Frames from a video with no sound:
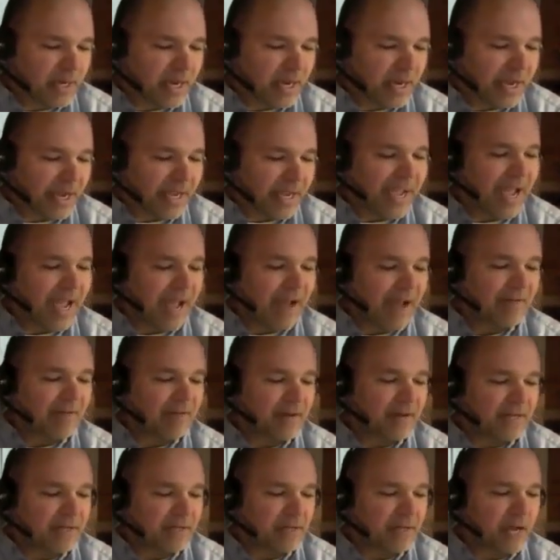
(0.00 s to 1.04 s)
I had
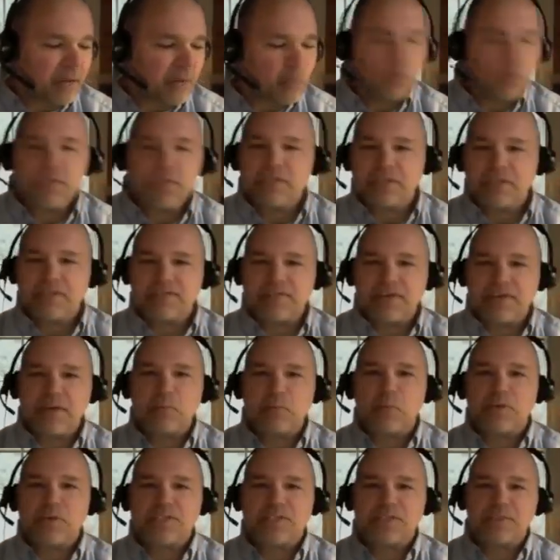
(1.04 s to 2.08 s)
I, I wouldn't if I
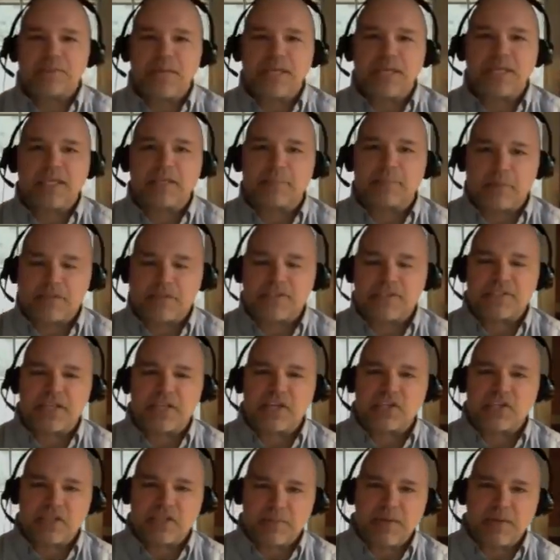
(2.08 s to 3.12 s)
wasn't making a
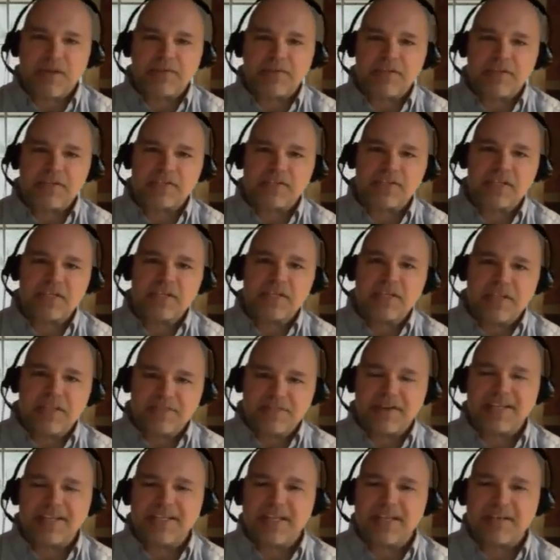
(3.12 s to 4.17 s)
presentation about this. If
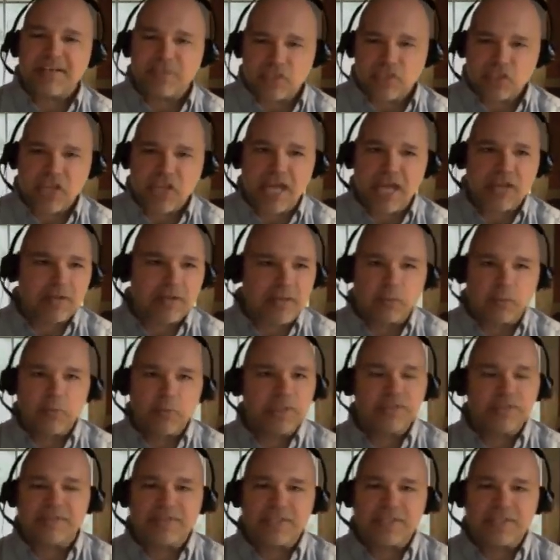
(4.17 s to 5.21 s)
I didn't have a channel, I
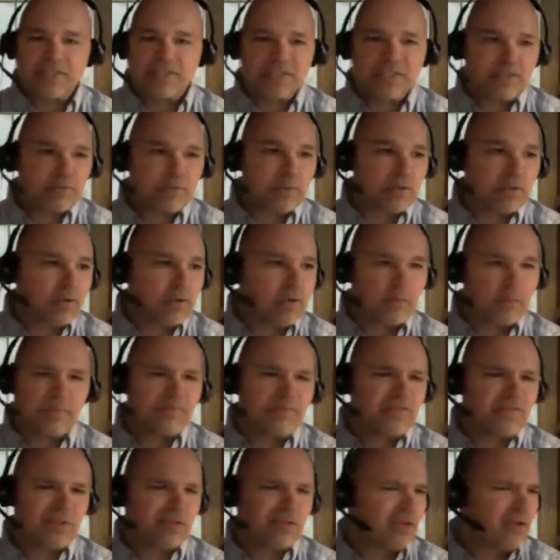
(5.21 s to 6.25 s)
wouldn't have listened to it at all. I would have
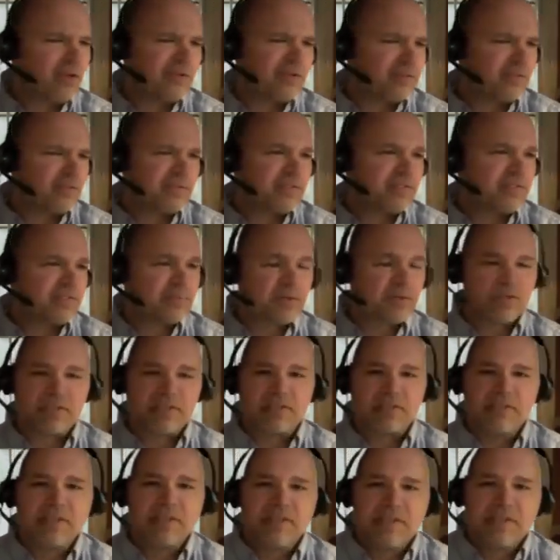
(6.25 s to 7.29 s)
turned it off and go, "This person
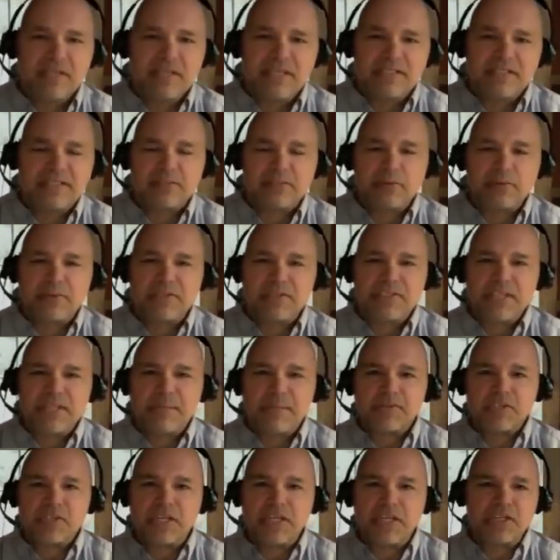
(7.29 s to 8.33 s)
is either a
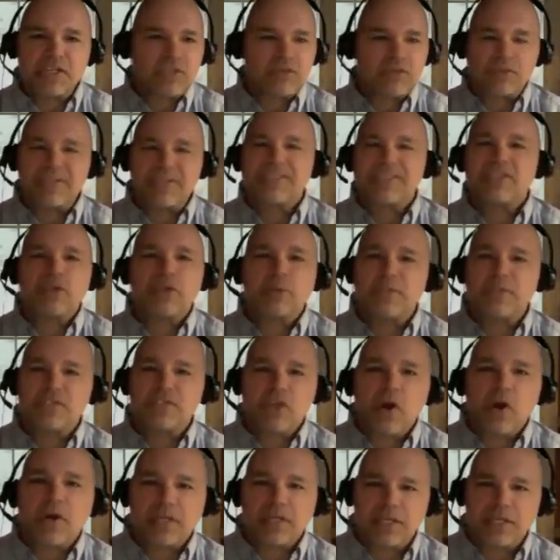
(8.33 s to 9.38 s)
deception agent or doesn't know what he's
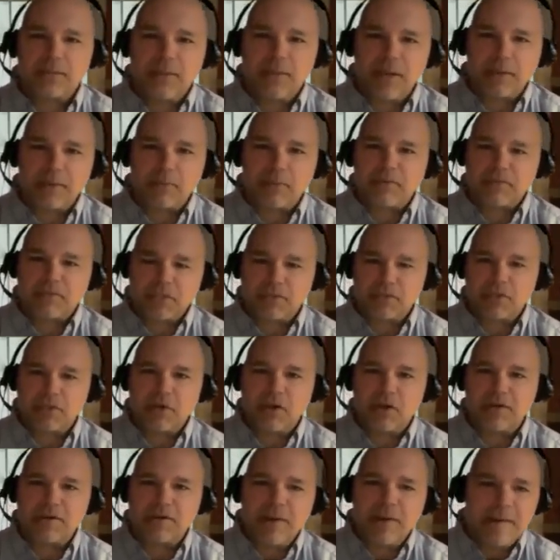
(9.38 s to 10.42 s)
talking about." I would have turned it
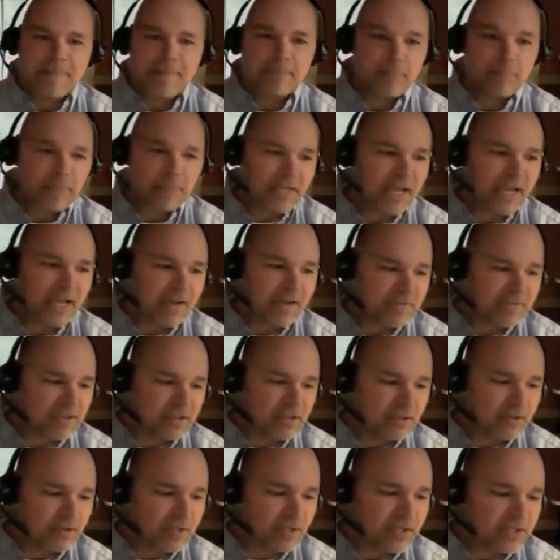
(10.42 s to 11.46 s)
off. But I have to
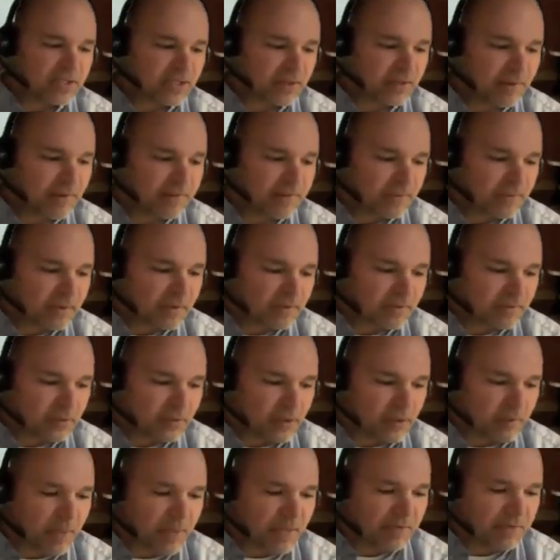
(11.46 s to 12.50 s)
do this for
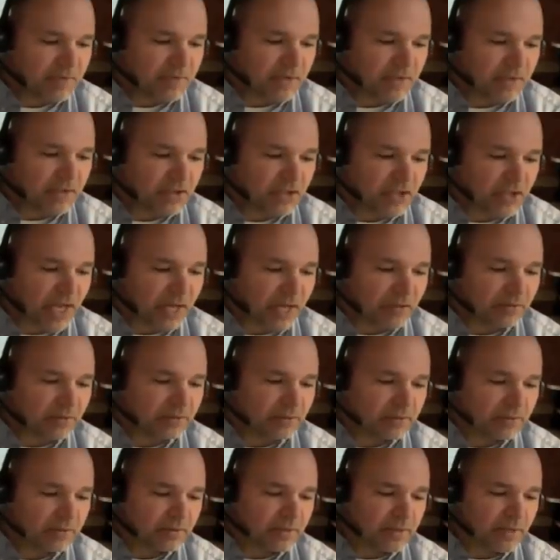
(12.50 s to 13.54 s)
the benefit of the channel
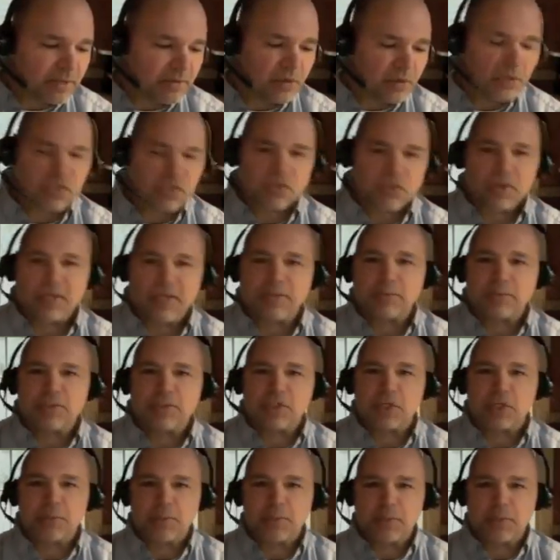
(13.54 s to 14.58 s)
and those trying to
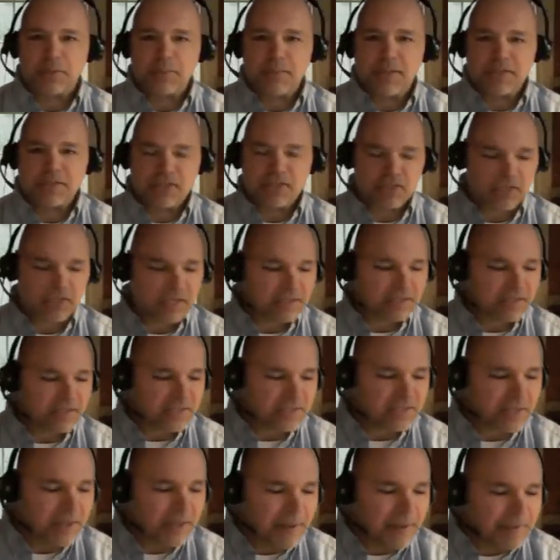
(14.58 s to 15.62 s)
interpret a message like
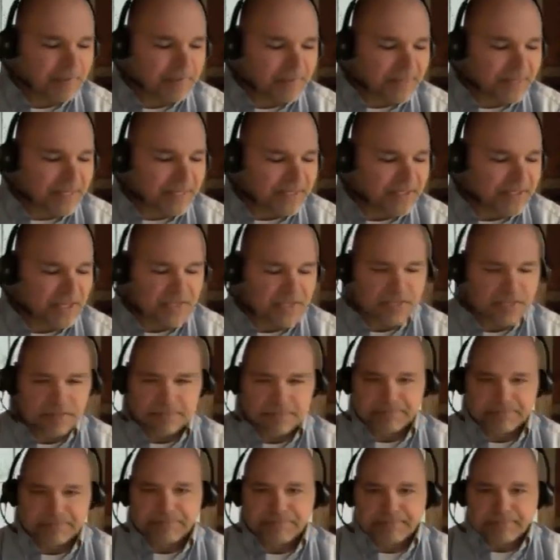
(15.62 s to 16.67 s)
this. He says,
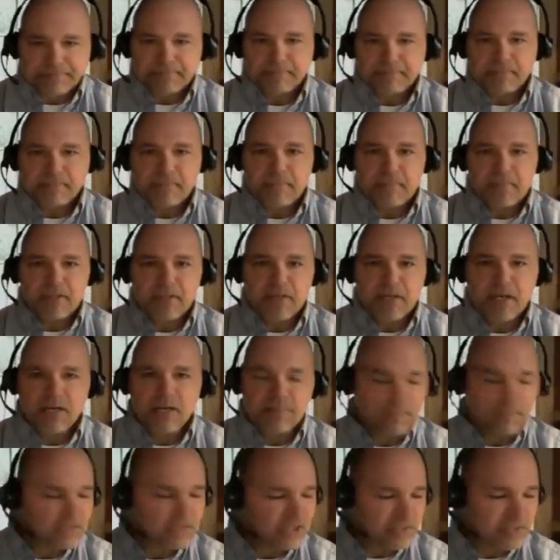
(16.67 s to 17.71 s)

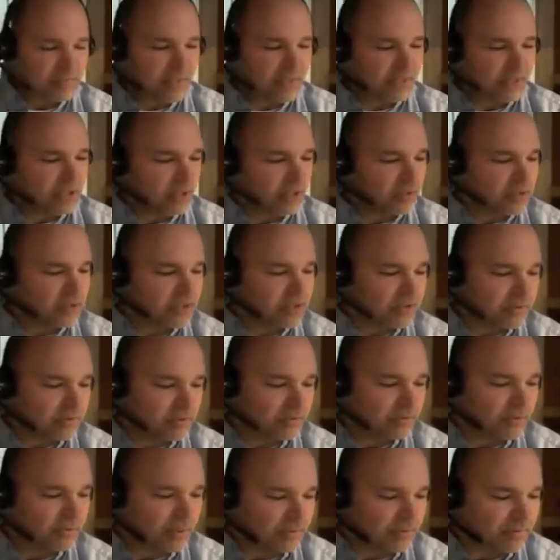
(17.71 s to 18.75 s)
um, I just made notes,
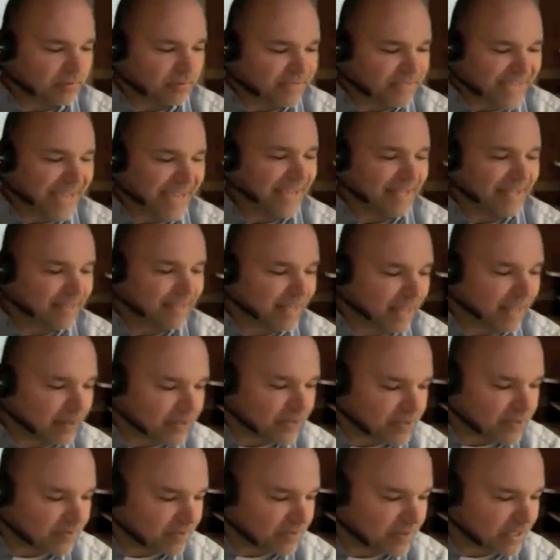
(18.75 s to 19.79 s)
like tag
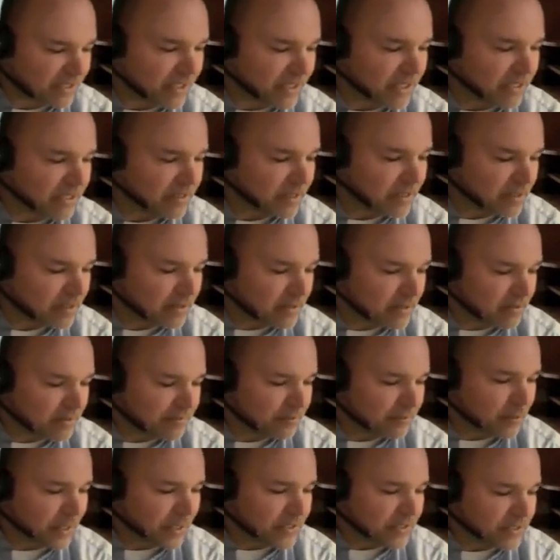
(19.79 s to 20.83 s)
clouds of key
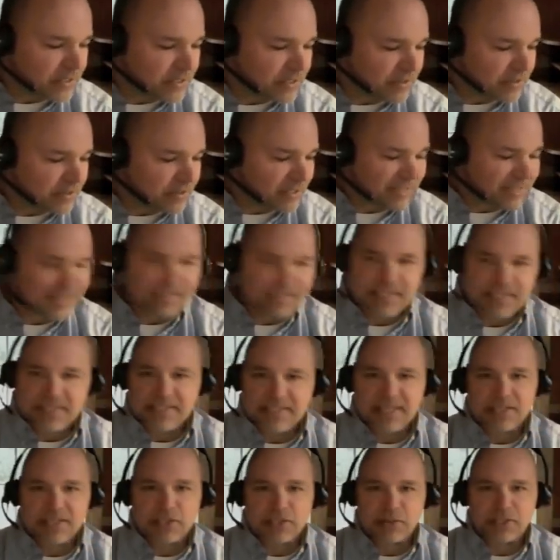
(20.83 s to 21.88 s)
phrases and things that he
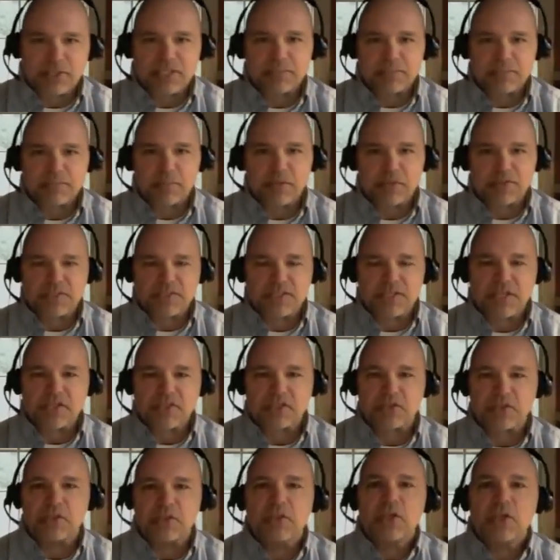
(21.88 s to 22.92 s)
said during his
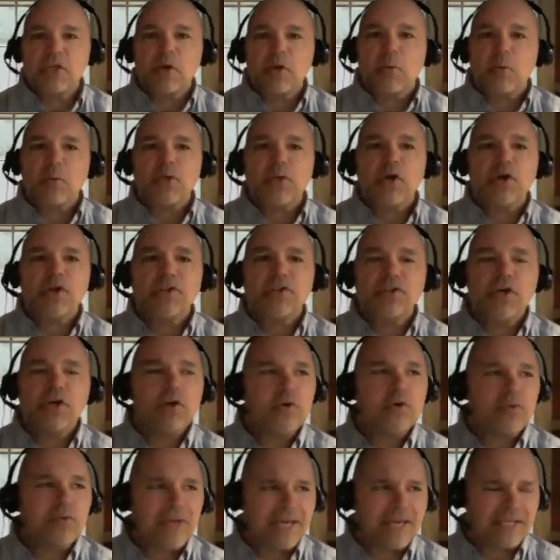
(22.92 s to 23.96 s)
presentation. We all
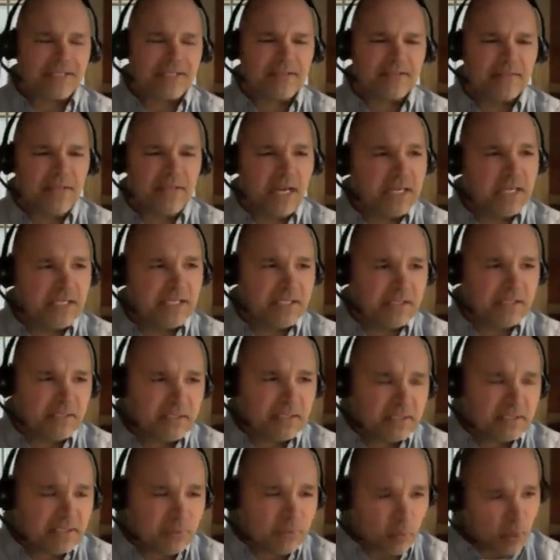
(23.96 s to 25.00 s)
know that 90,
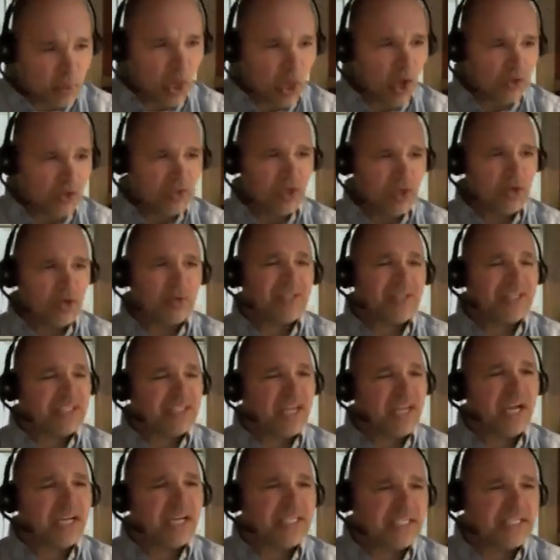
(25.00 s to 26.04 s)
we all know that
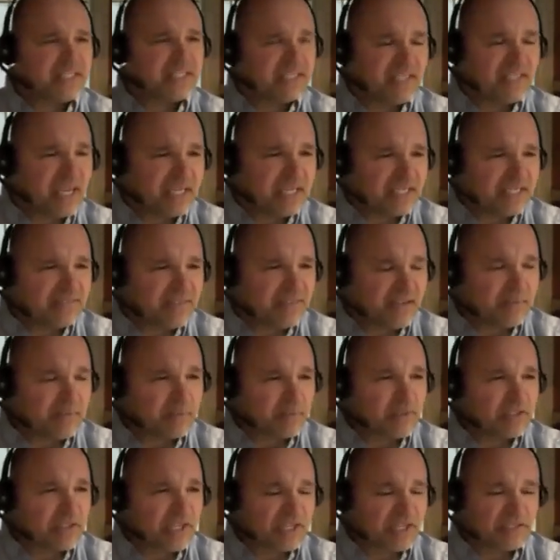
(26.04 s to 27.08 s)
90 to 95
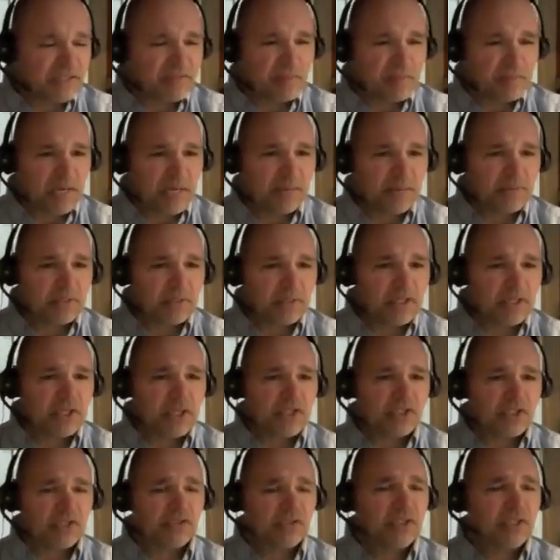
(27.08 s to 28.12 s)
percent of the
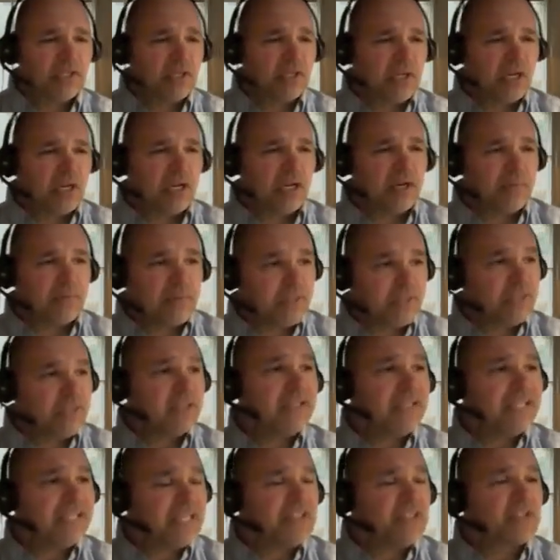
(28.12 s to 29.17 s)
population, um, the
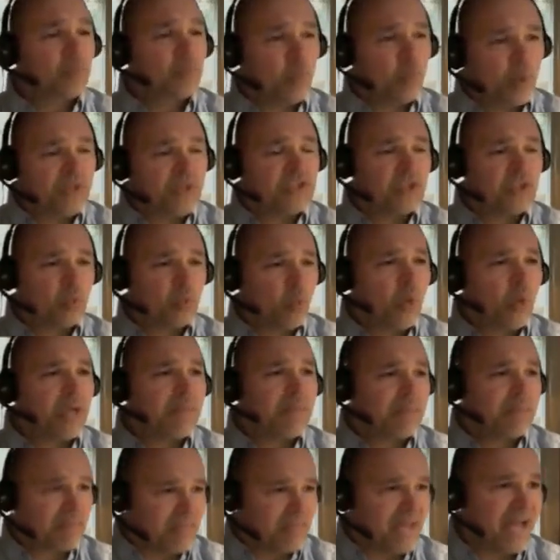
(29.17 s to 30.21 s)
elites want to
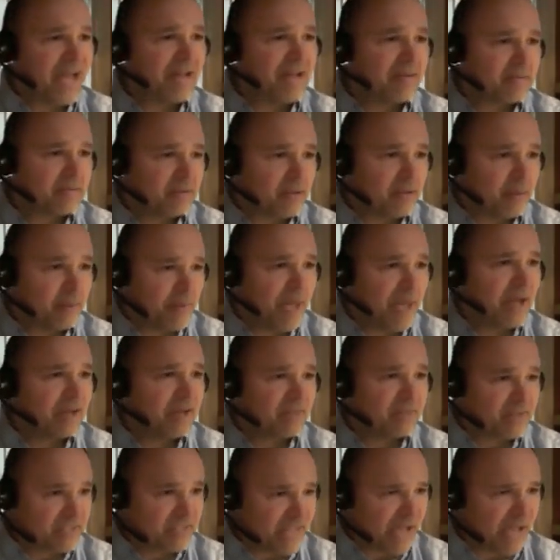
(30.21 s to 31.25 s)
wipe that amount
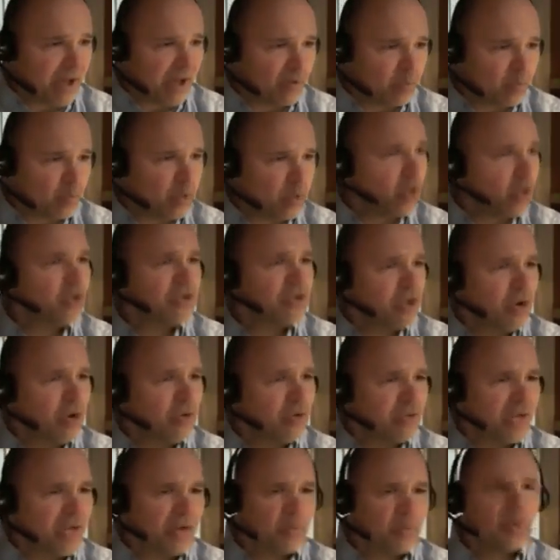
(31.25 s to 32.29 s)
of us out. We all know
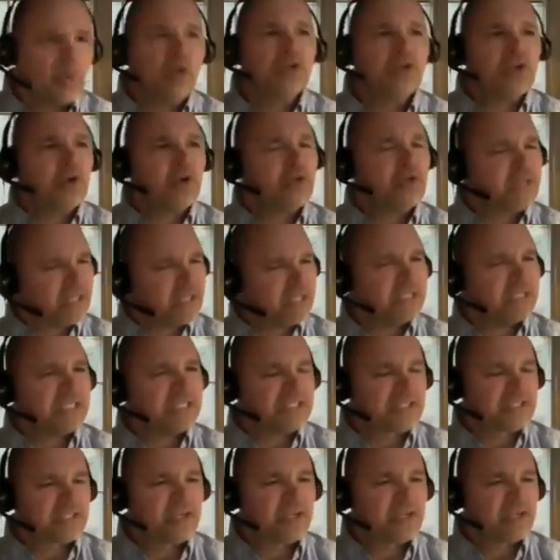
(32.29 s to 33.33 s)
that. We all know the
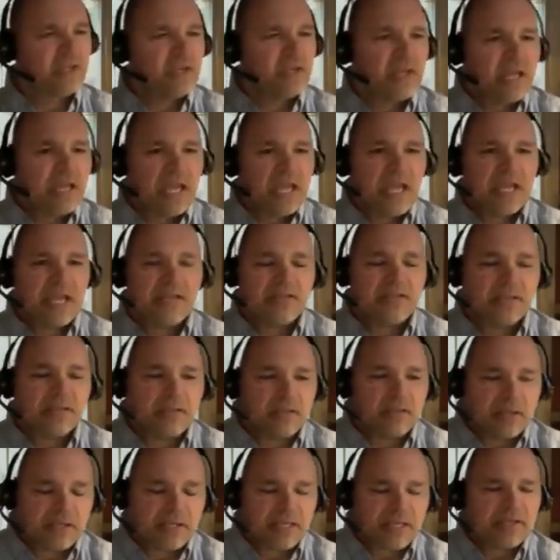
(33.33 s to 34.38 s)
elites, and
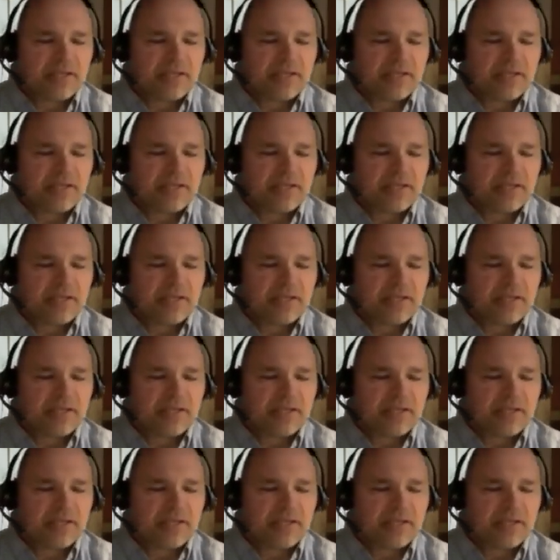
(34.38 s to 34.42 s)
again,